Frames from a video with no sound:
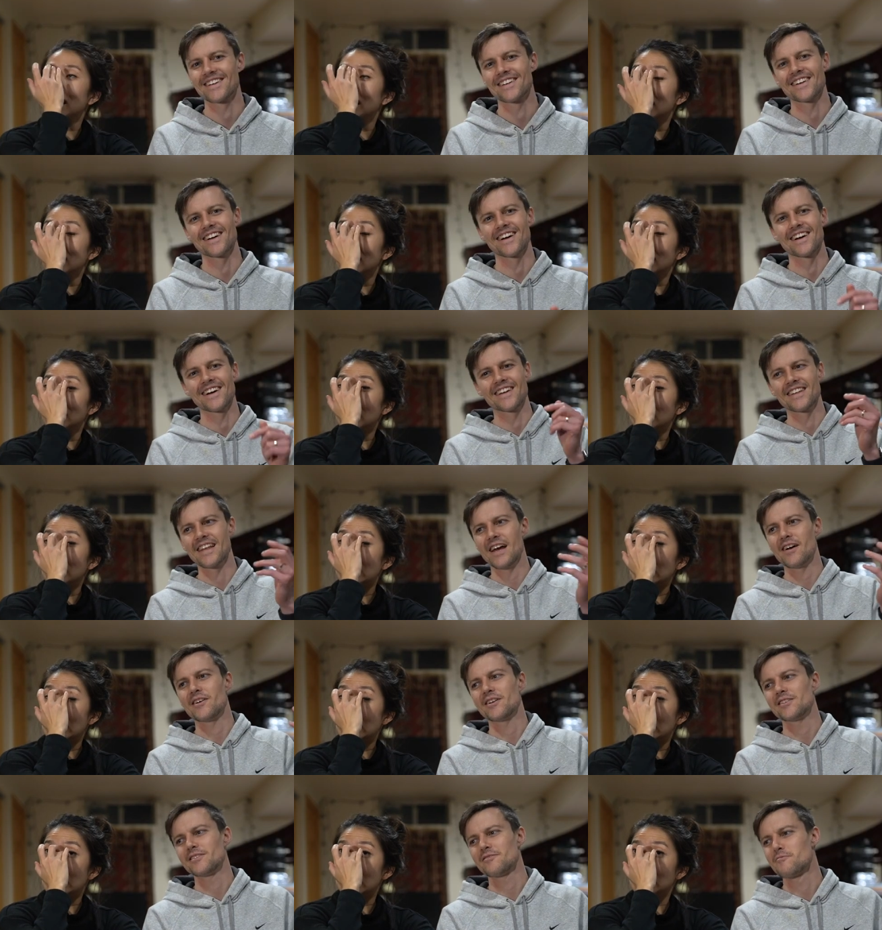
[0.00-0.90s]
Speaker 1: Yeah. And now
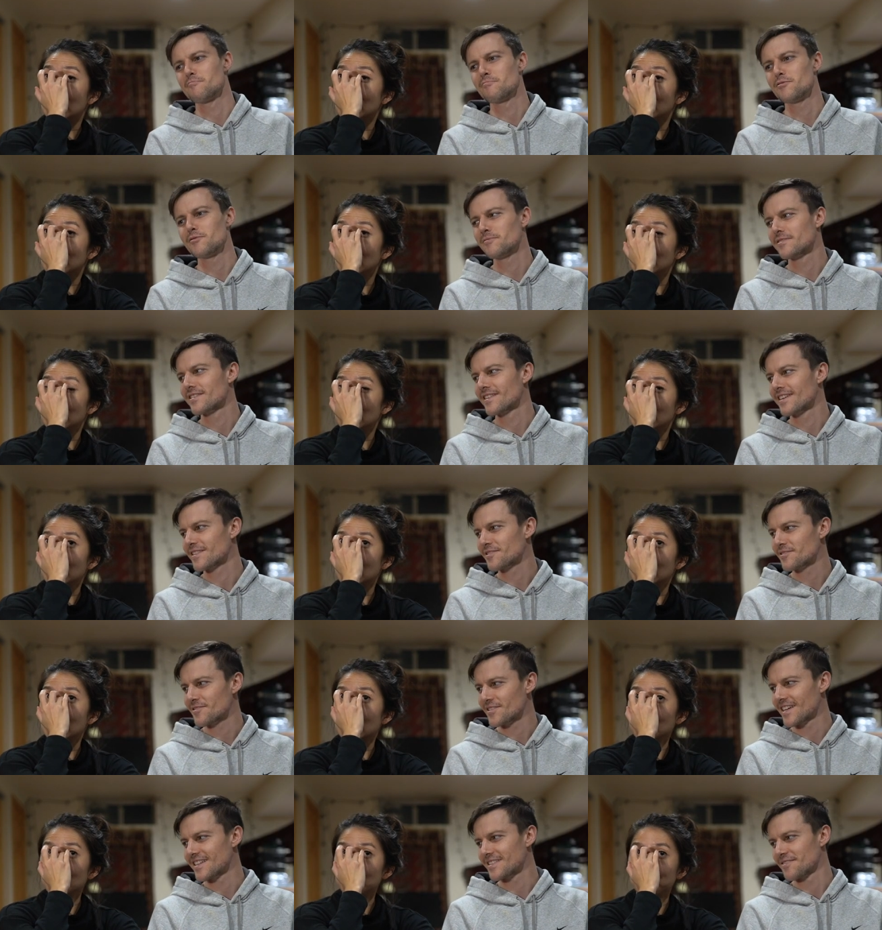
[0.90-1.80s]
he hasn't even pooped in like
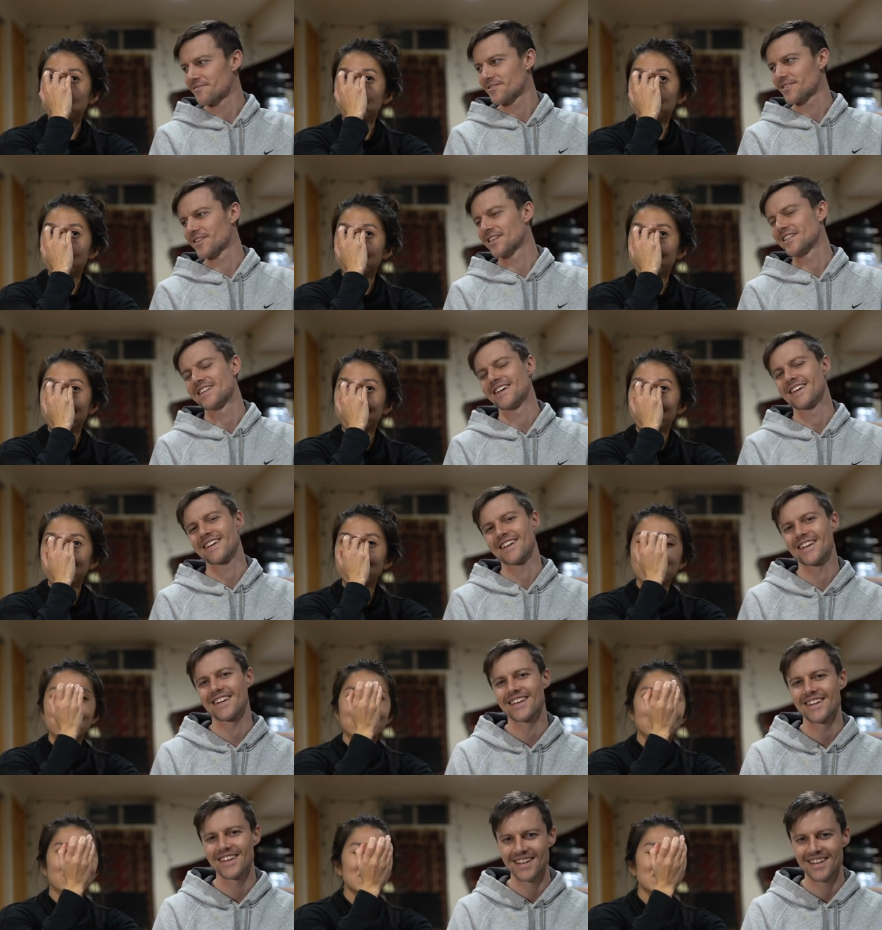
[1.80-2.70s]
two days, it feels like.